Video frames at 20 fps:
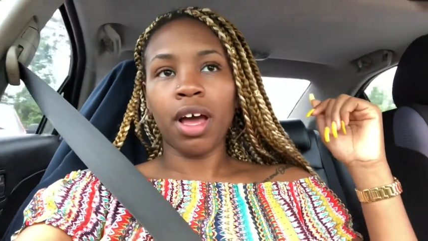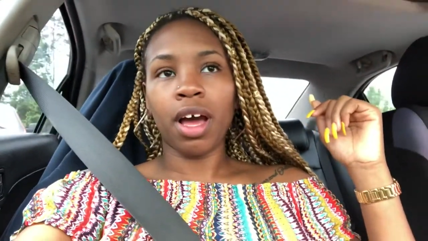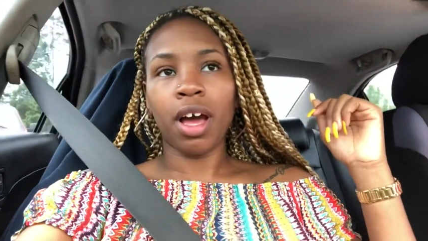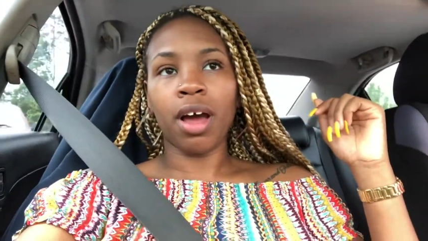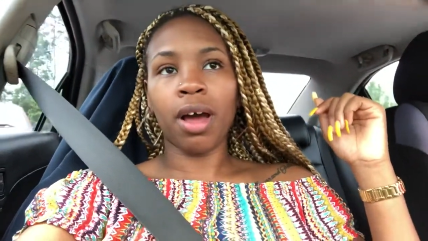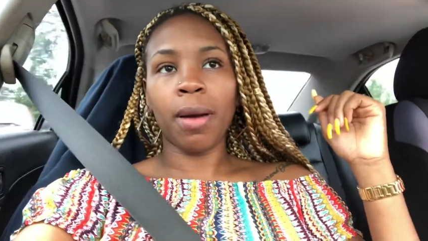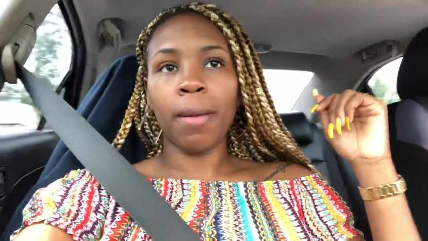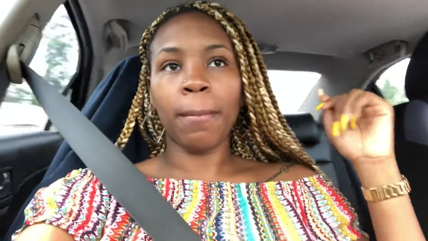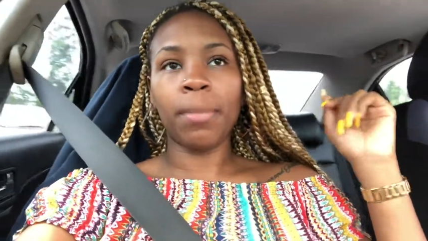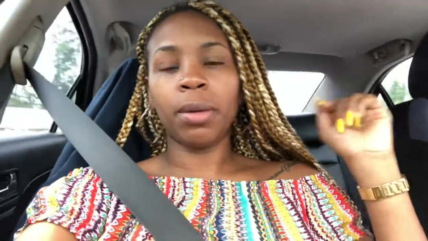
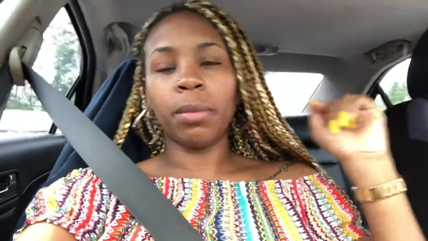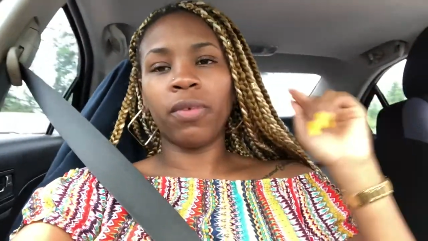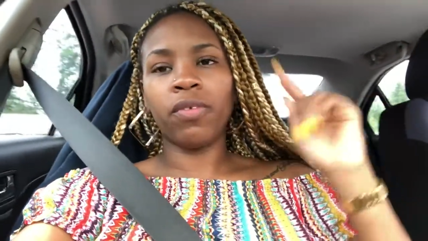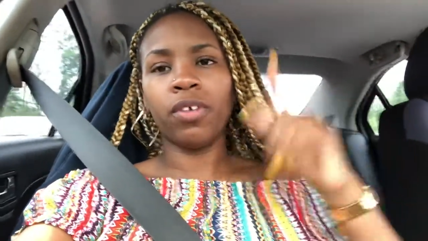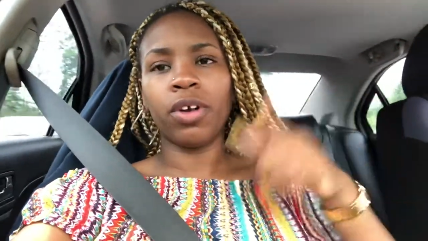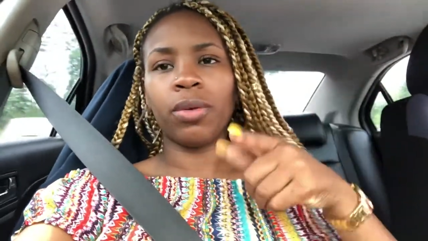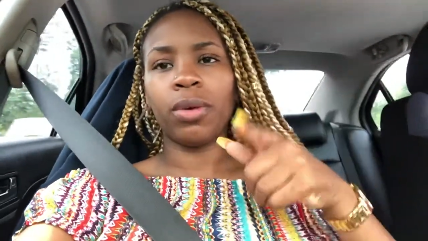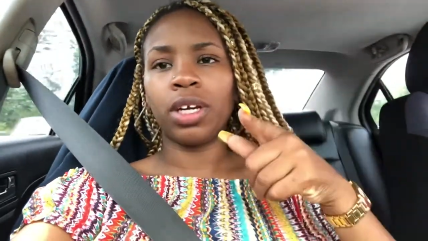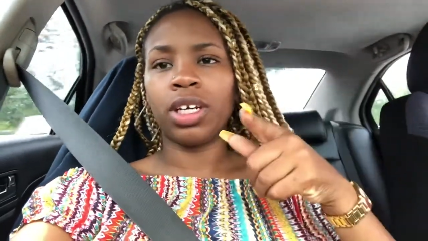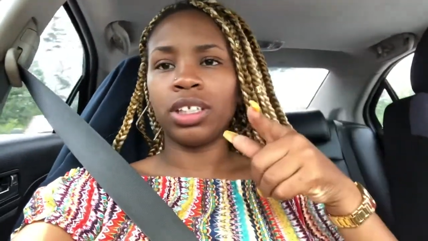um, but
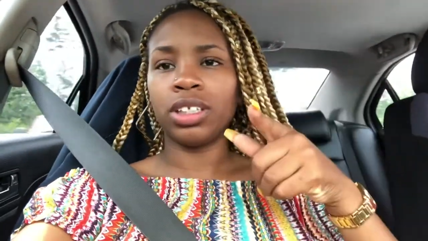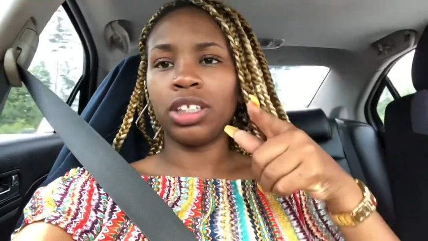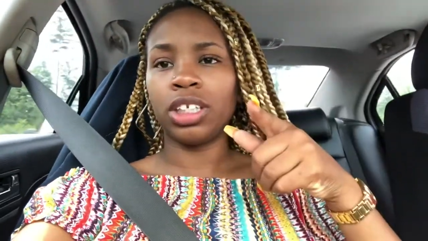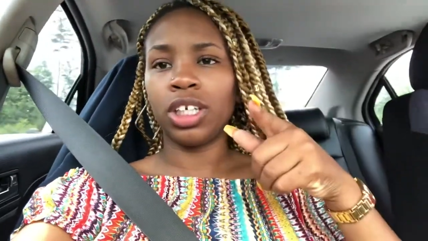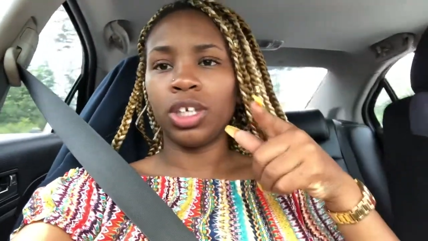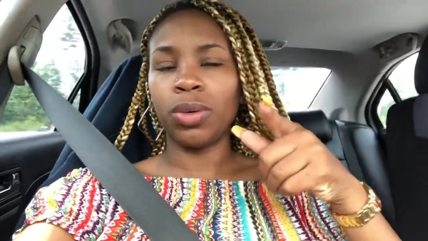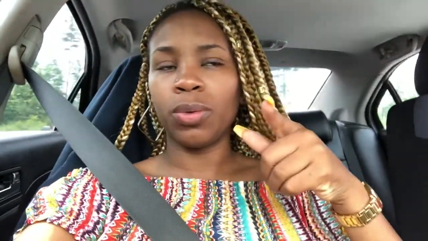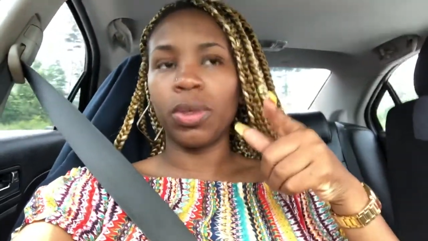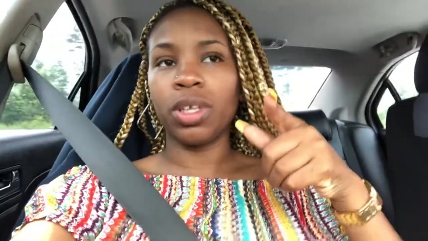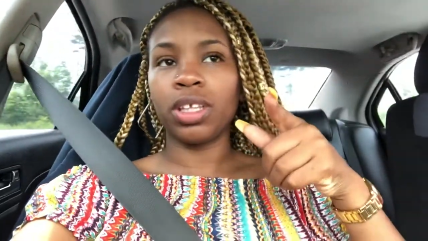before we
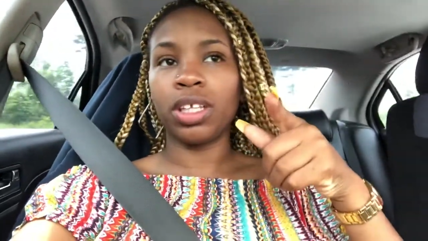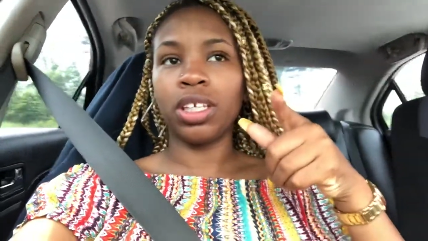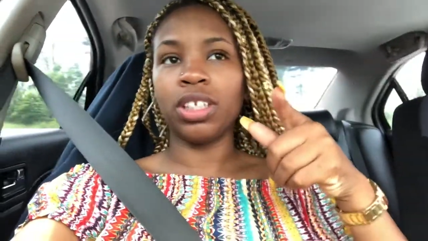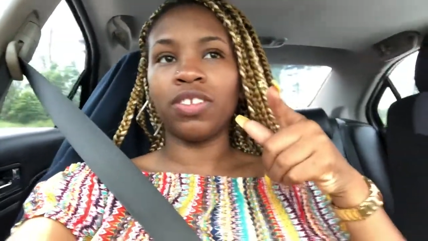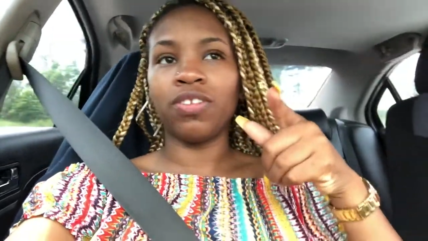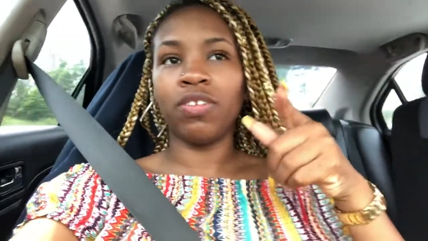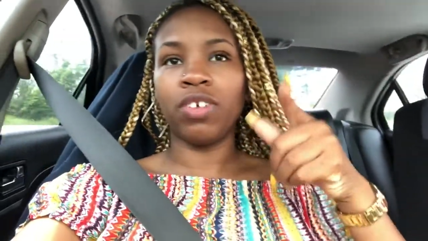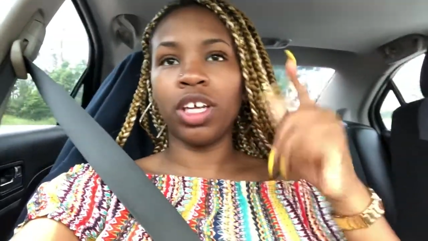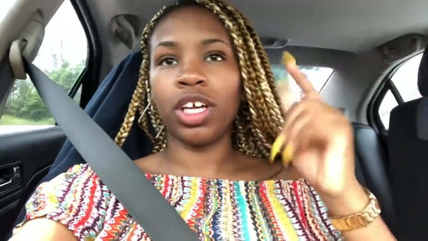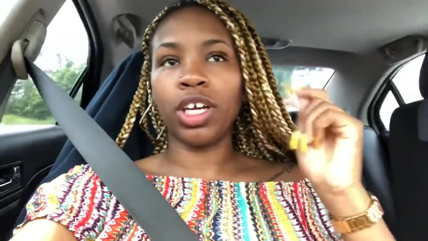continue with
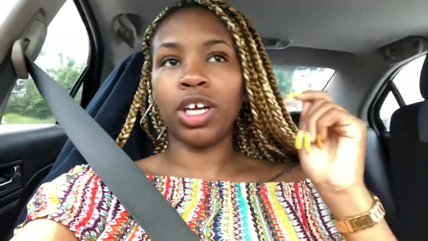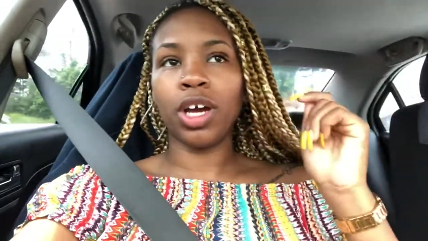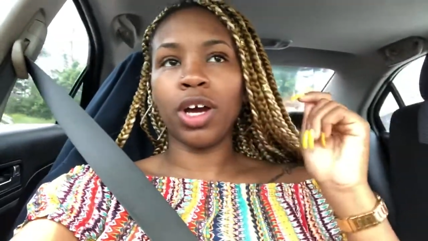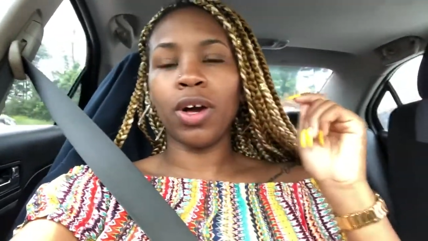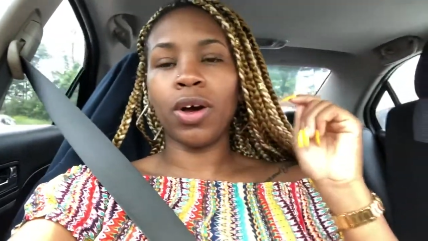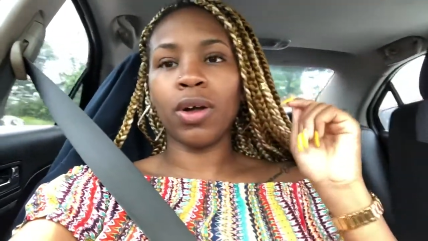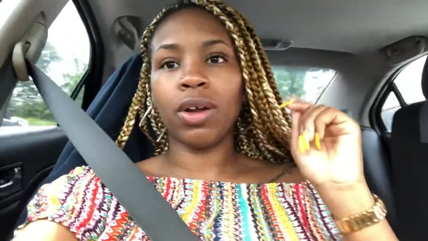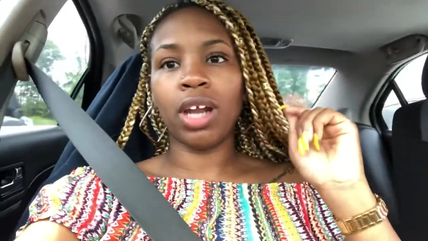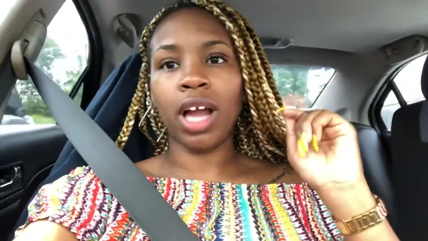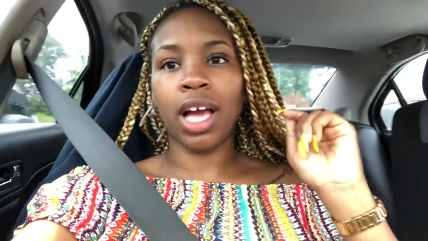this
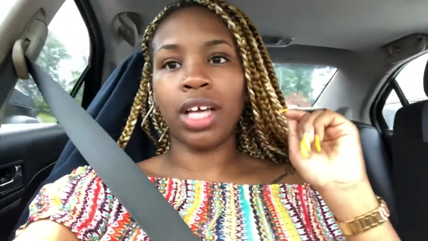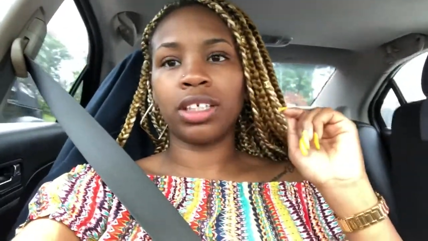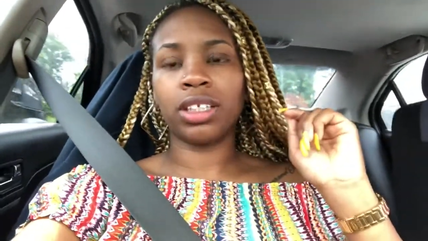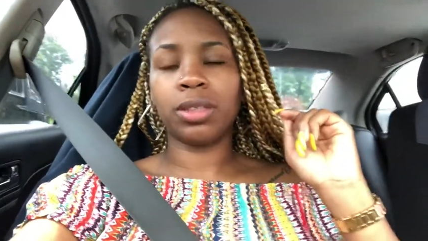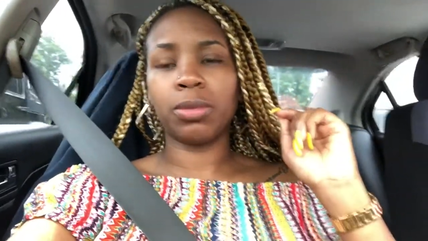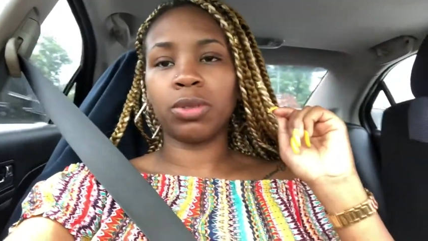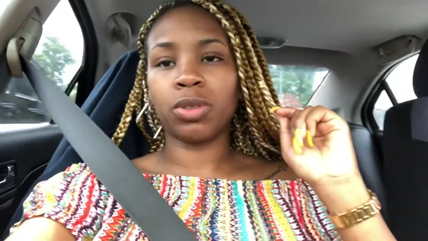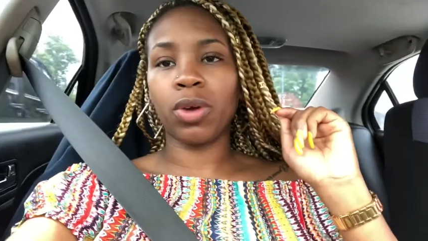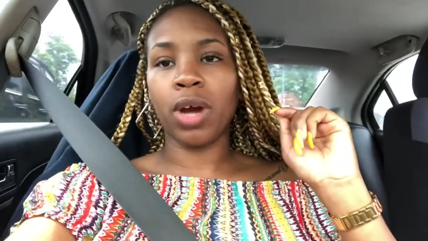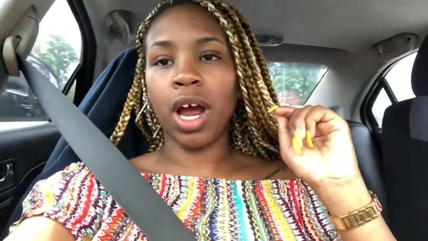video like
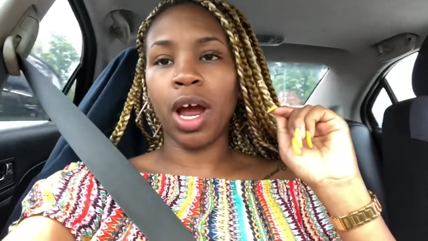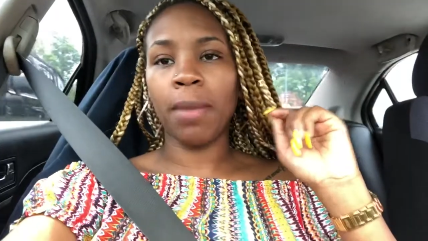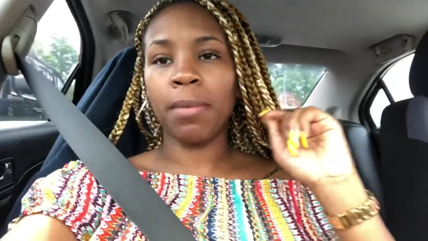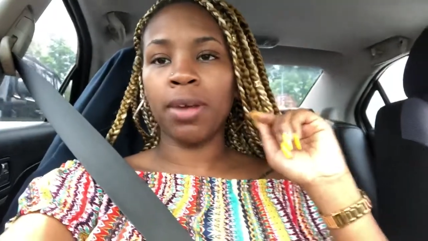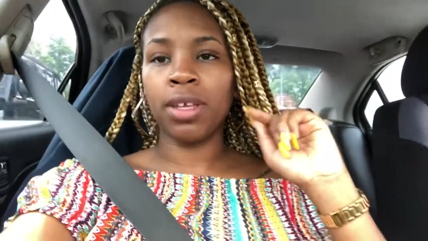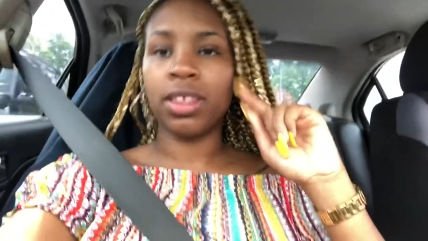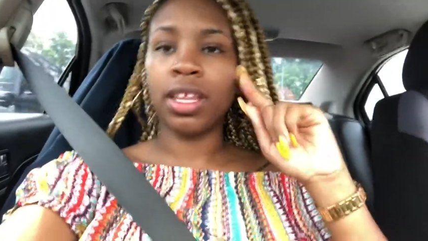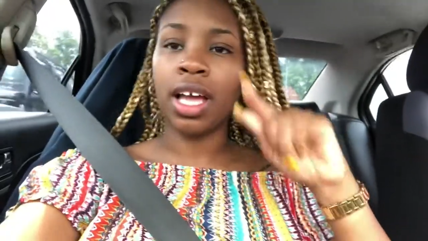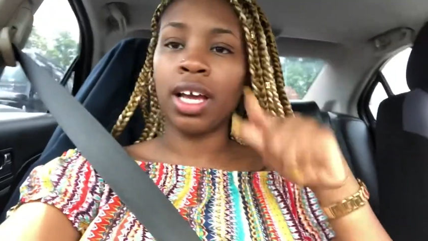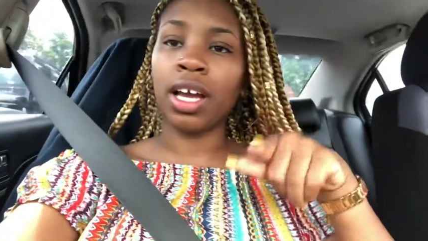subscribe
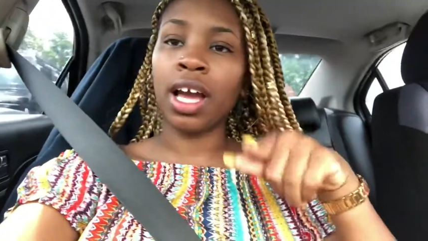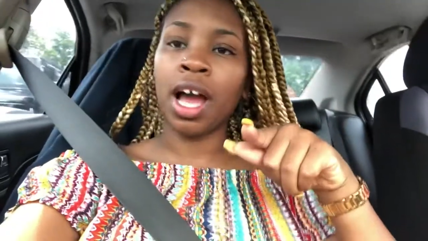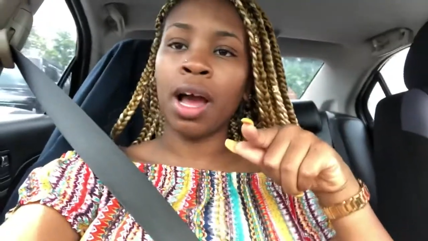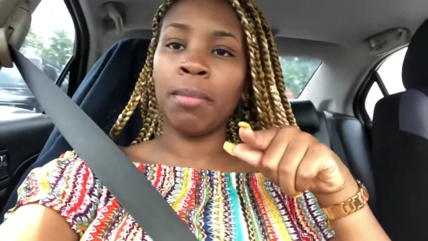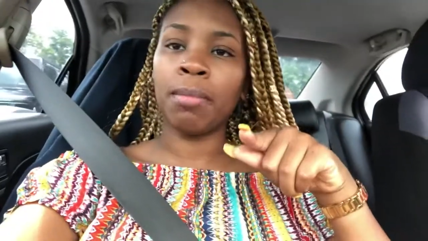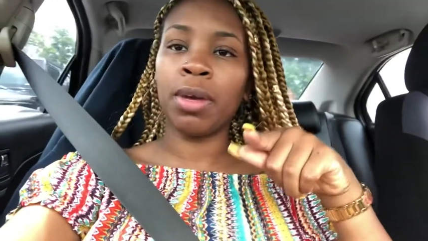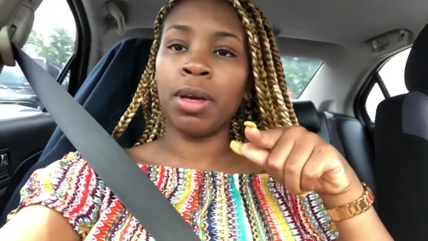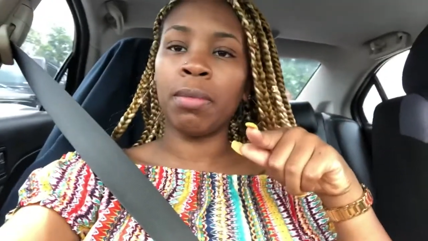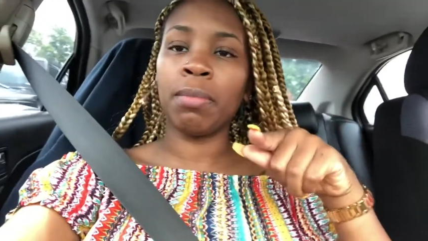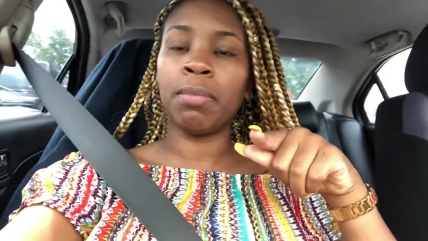hit that
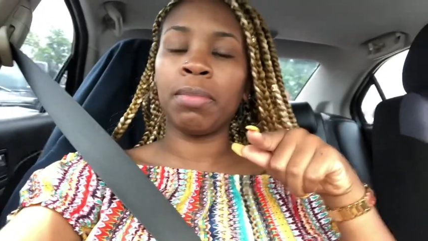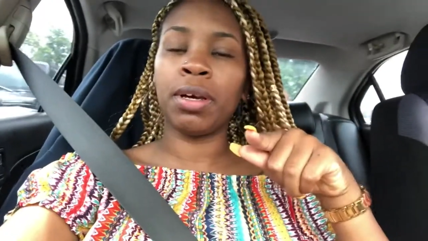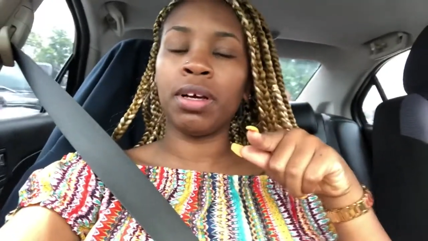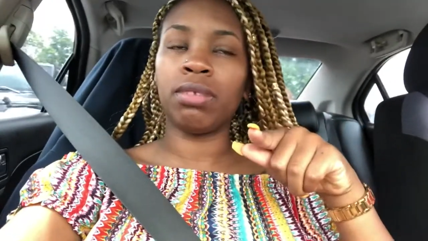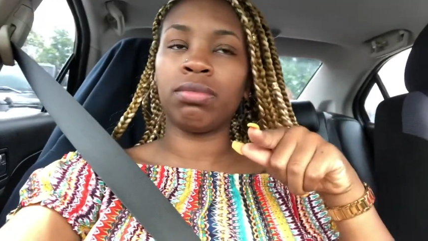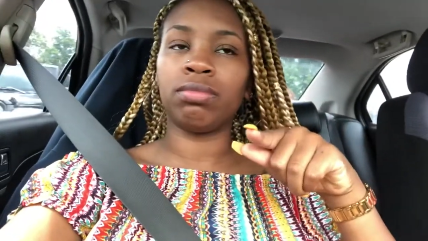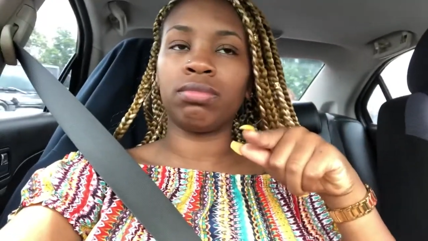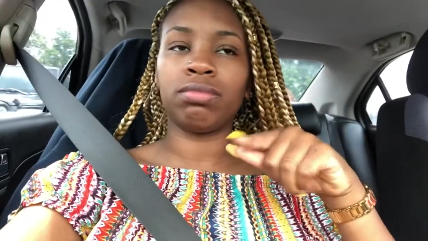comment but